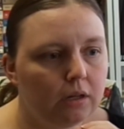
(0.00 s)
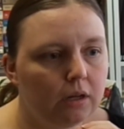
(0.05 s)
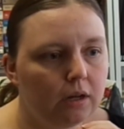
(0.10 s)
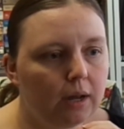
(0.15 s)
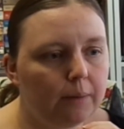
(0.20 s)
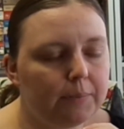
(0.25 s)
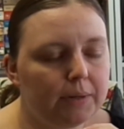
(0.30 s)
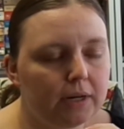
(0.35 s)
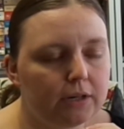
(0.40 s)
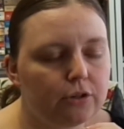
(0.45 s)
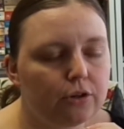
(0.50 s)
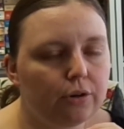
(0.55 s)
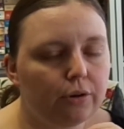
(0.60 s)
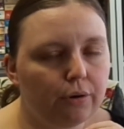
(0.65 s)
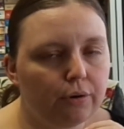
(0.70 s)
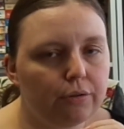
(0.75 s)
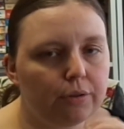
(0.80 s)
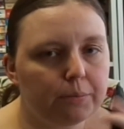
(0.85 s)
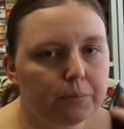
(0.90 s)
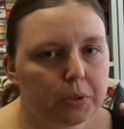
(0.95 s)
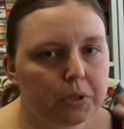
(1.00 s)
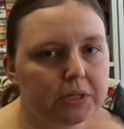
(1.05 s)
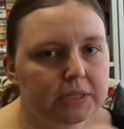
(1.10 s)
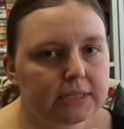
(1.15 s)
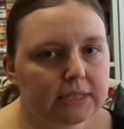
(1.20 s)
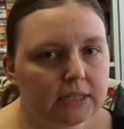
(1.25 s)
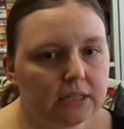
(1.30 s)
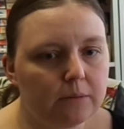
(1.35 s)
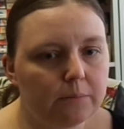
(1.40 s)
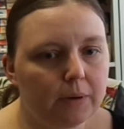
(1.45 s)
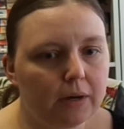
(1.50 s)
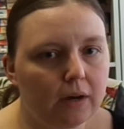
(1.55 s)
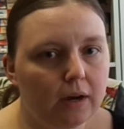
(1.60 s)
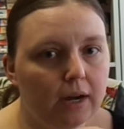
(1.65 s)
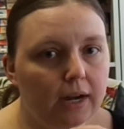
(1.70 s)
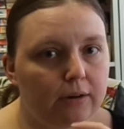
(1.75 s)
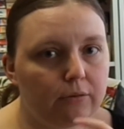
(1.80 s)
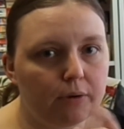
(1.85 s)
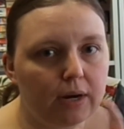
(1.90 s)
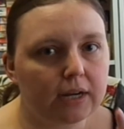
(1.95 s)
I mean, I don't know them personally, but
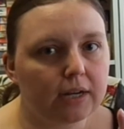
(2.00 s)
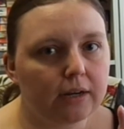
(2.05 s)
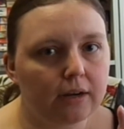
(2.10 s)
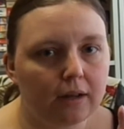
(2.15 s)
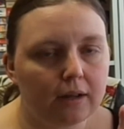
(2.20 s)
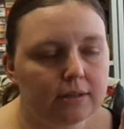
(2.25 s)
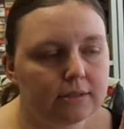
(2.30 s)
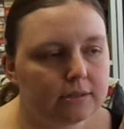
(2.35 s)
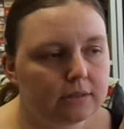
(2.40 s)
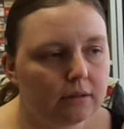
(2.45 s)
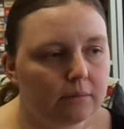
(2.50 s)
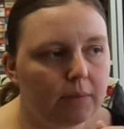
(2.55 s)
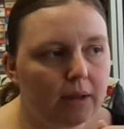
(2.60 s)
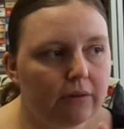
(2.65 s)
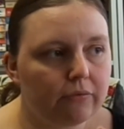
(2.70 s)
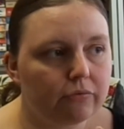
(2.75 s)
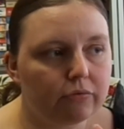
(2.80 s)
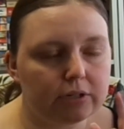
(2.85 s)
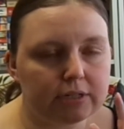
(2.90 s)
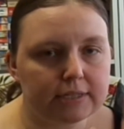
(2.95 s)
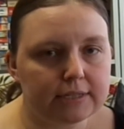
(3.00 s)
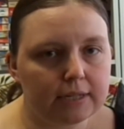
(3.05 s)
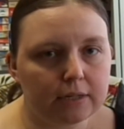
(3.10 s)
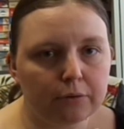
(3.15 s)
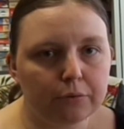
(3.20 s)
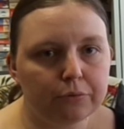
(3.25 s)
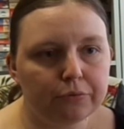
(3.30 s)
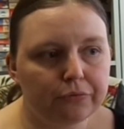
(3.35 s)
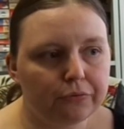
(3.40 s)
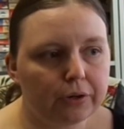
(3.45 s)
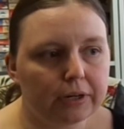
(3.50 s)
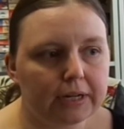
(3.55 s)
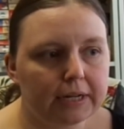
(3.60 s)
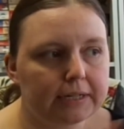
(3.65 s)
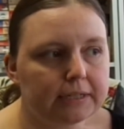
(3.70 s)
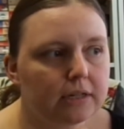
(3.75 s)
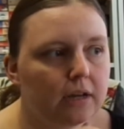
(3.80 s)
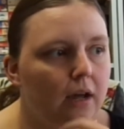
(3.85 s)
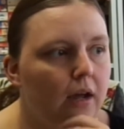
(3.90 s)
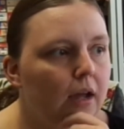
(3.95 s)
I recognize them every single frigging
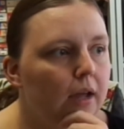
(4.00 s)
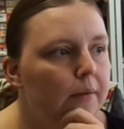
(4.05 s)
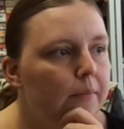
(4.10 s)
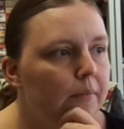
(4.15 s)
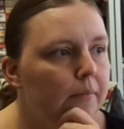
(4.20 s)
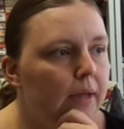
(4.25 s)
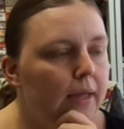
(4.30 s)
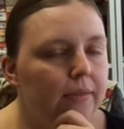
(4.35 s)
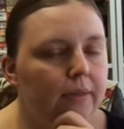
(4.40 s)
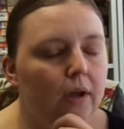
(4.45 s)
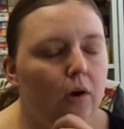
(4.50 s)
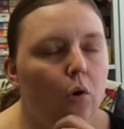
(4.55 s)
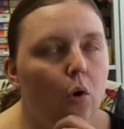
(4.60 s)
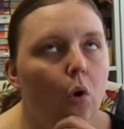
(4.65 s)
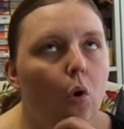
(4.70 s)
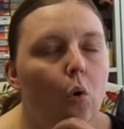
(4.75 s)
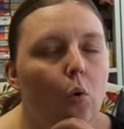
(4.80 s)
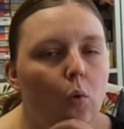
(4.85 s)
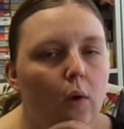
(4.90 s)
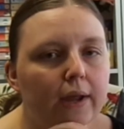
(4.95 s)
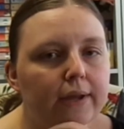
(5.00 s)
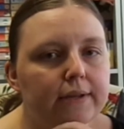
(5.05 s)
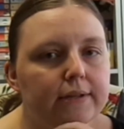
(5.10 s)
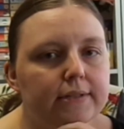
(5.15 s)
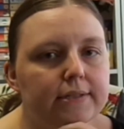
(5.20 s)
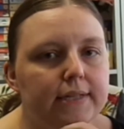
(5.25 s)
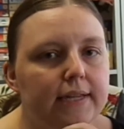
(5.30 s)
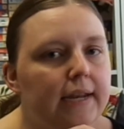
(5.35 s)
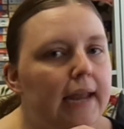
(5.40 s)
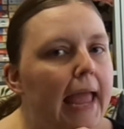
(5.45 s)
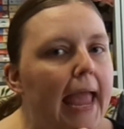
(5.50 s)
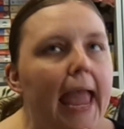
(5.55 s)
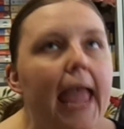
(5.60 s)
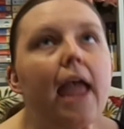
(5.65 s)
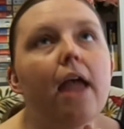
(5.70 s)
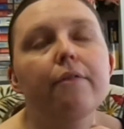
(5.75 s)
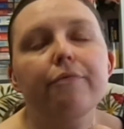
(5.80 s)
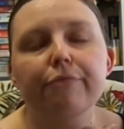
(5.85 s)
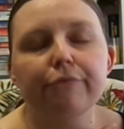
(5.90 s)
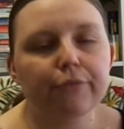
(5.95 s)
time, and they're always in
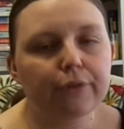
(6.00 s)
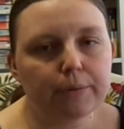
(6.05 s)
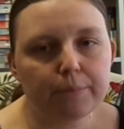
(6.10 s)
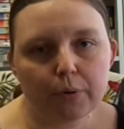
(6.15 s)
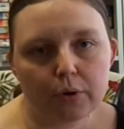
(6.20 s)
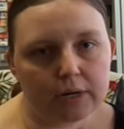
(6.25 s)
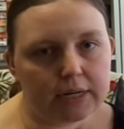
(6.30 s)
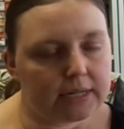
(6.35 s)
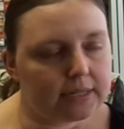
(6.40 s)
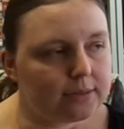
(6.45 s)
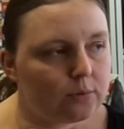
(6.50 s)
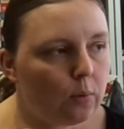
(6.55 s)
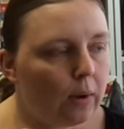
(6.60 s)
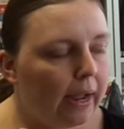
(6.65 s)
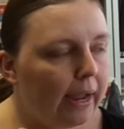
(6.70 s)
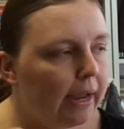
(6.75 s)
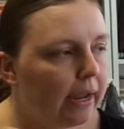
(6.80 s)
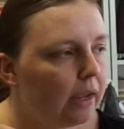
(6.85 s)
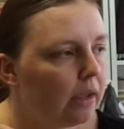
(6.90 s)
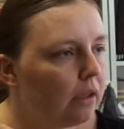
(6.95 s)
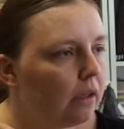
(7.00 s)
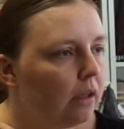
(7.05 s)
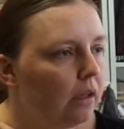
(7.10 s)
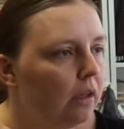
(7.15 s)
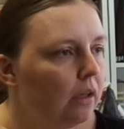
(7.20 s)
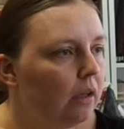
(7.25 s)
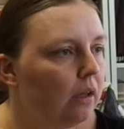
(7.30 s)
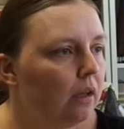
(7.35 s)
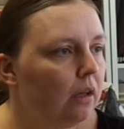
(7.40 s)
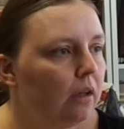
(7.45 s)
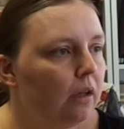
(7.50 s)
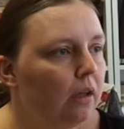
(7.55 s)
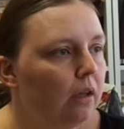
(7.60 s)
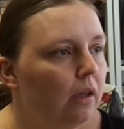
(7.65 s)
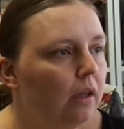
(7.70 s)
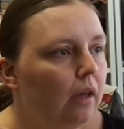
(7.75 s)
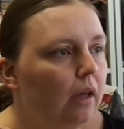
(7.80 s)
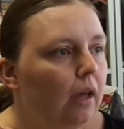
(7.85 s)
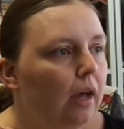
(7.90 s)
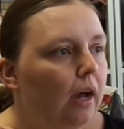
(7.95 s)
everybody's way.
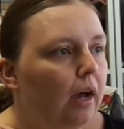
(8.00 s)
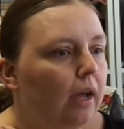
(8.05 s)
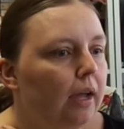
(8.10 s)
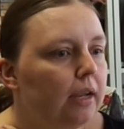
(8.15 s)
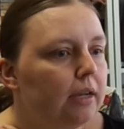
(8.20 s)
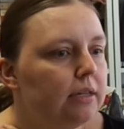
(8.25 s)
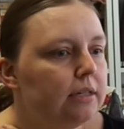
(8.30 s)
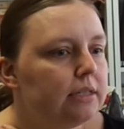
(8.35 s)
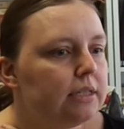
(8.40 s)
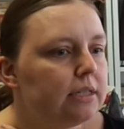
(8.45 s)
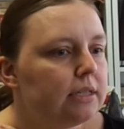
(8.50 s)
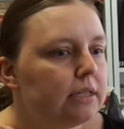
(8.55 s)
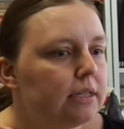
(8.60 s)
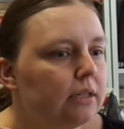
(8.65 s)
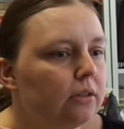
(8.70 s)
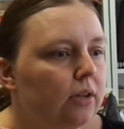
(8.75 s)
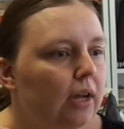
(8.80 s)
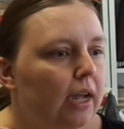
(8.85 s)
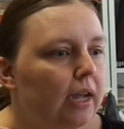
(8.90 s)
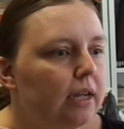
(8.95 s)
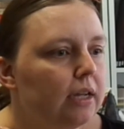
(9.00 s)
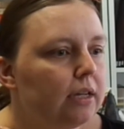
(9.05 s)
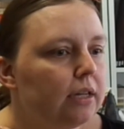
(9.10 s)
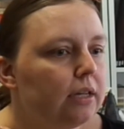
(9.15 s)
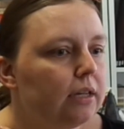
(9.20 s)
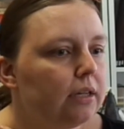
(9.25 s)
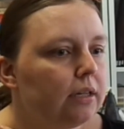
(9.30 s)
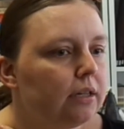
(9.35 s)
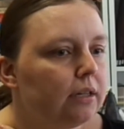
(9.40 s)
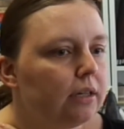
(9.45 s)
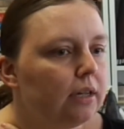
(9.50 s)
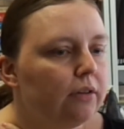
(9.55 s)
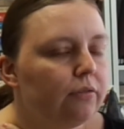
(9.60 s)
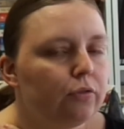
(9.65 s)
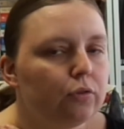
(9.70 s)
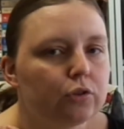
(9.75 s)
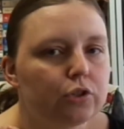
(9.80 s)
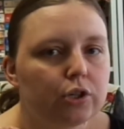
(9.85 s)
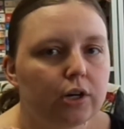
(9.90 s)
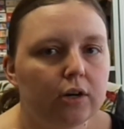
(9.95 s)
And, like, if
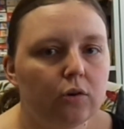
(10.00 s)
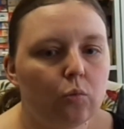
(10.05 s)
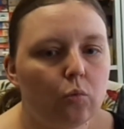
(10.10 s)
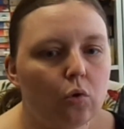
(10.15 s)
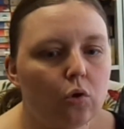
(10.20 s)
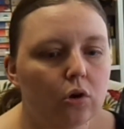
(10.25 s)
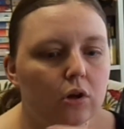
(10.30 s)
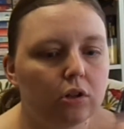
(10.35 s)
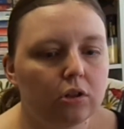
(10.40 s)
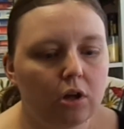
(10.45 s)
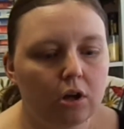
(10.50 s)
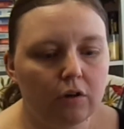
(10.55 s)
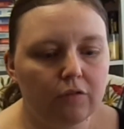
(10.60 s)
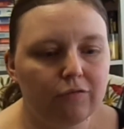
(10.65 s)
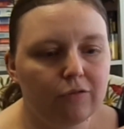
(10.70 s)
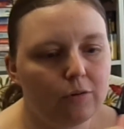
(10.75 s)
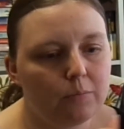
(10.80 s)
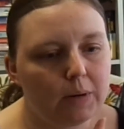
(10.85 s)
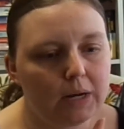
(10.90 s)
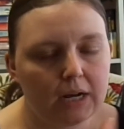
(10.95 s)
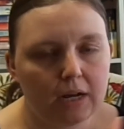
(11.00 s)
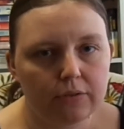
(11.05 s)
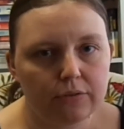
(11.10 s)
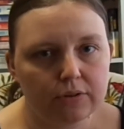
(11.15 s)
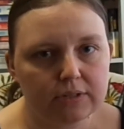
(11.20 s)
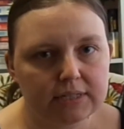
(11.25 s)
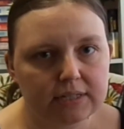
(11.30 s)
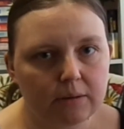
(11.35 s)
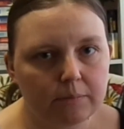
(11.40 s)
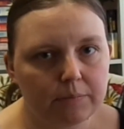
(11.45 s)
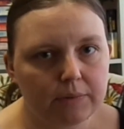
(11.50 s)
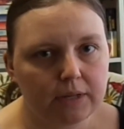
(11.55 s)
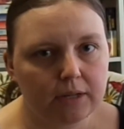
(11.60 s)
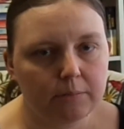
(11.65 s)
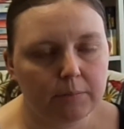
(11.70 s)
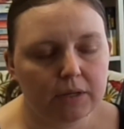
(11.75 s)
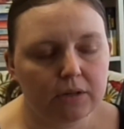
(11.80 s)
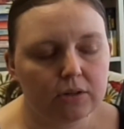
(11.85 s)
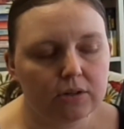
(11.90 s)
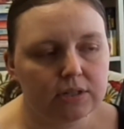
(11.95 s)
you're trying to walk along a footpath or something,
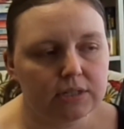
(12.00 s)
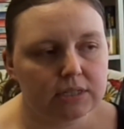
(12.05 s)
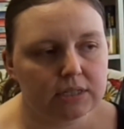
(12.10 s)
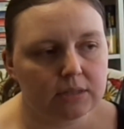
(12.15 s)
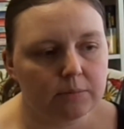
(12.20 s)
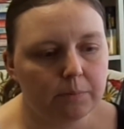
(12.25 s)
because the